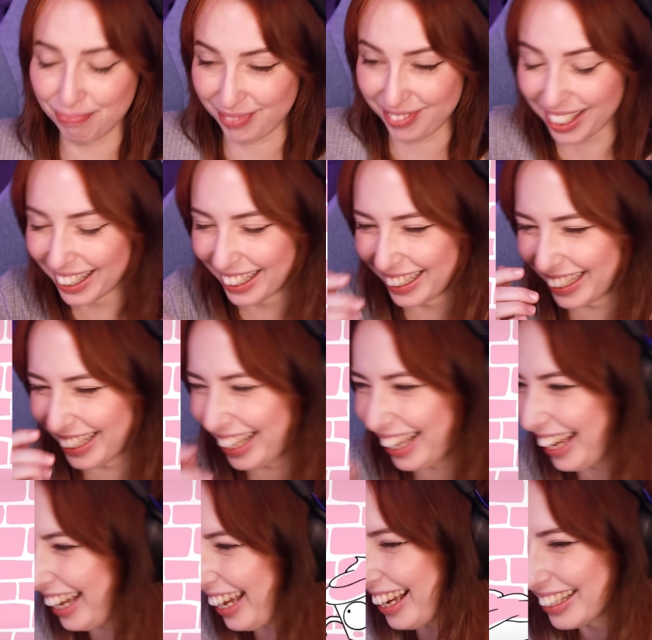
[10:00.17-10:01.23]

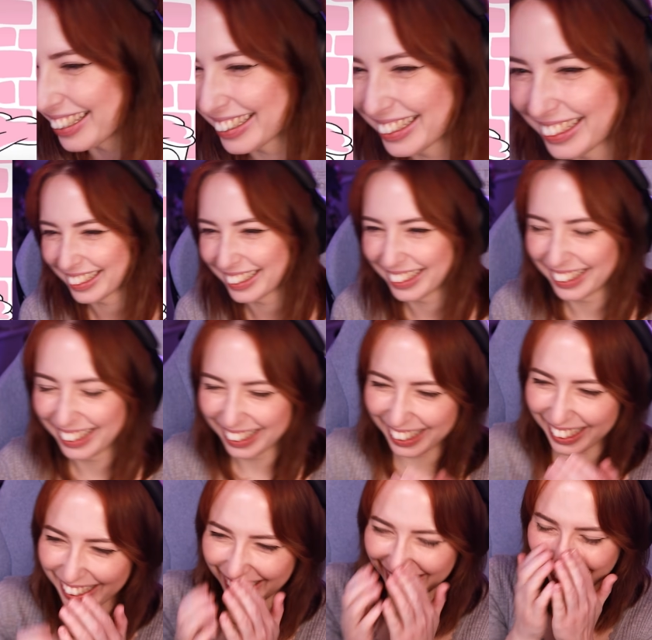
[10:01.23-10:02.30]
it's
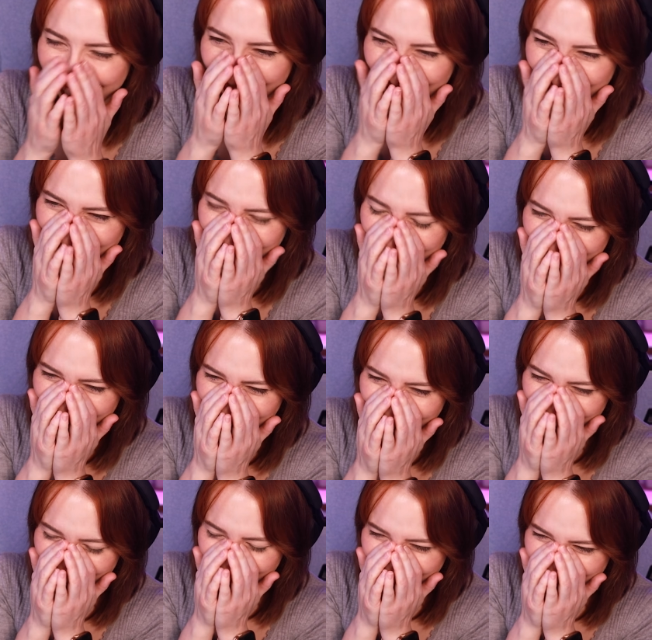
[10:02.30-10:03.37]
me! good
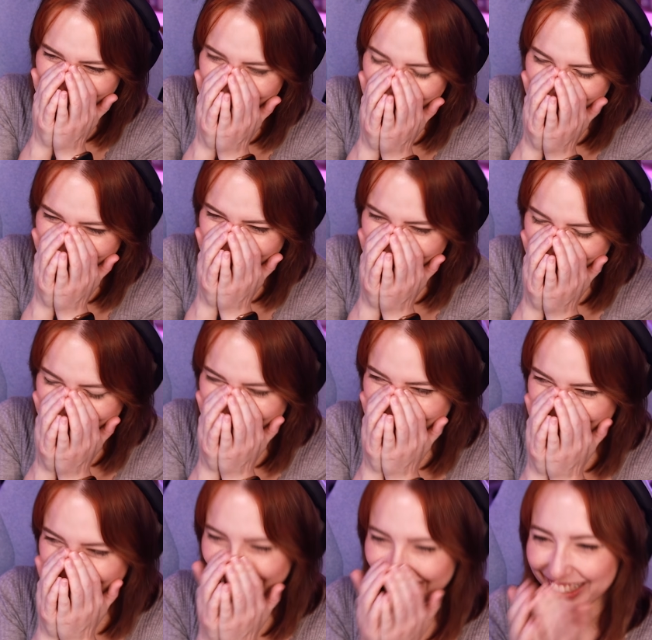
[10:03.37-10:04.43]
advice, Cupcake.
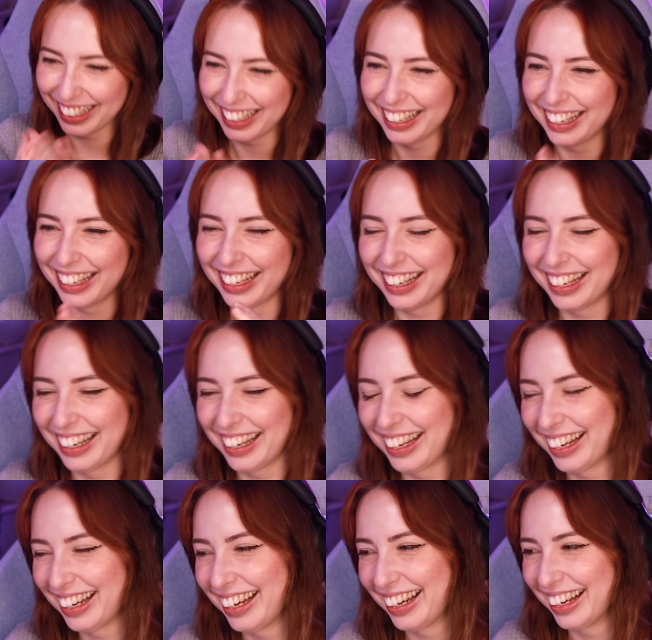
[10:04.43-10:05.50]
And I'm here to
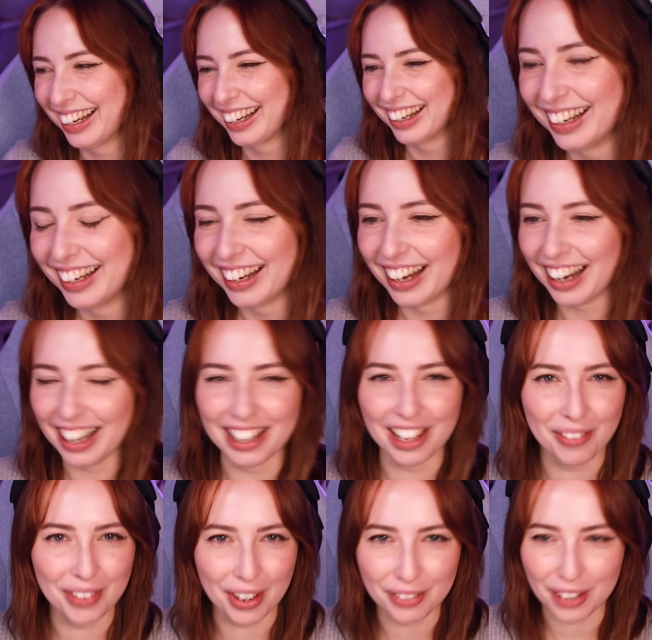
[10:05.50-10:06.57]
let you know that it'll I
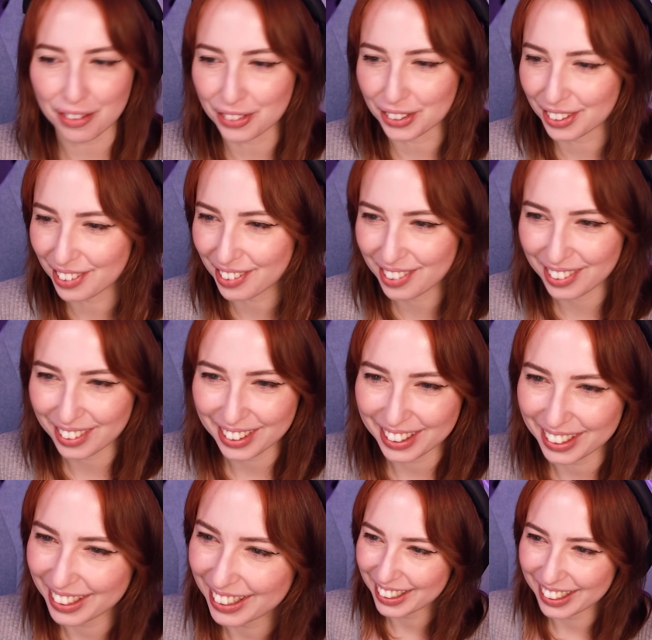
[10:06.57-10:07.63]
love that all reference. be
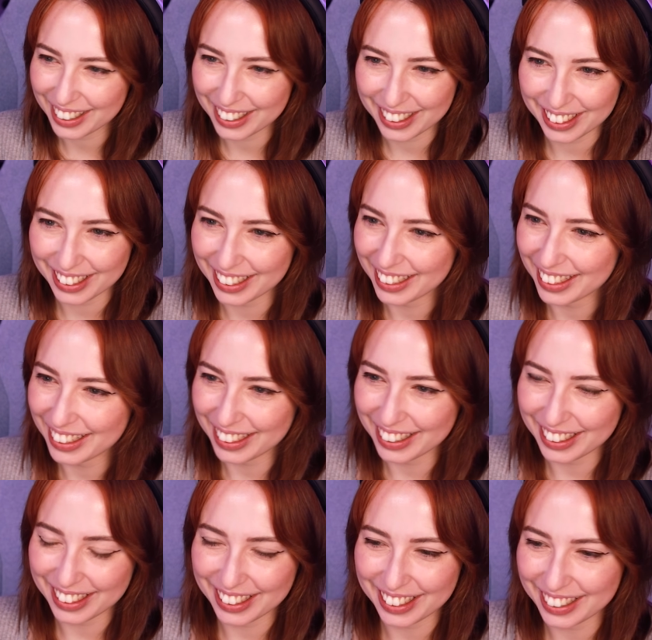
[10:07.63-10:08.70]
okay.
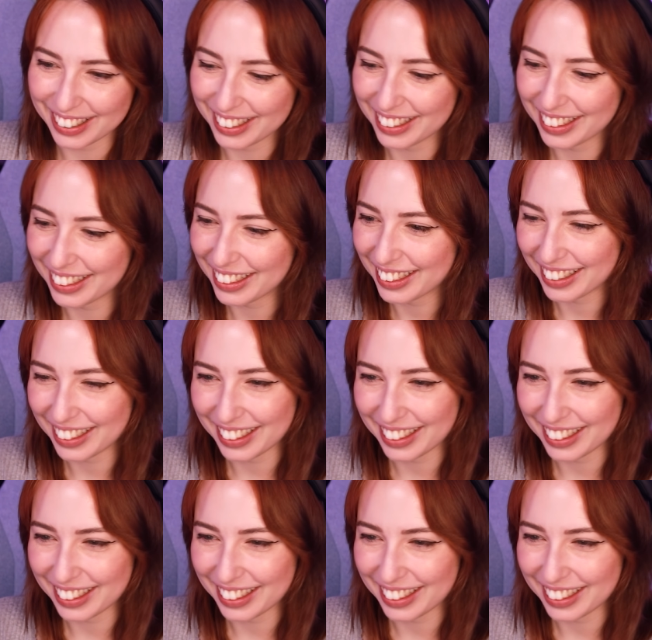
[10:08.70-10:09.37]
But.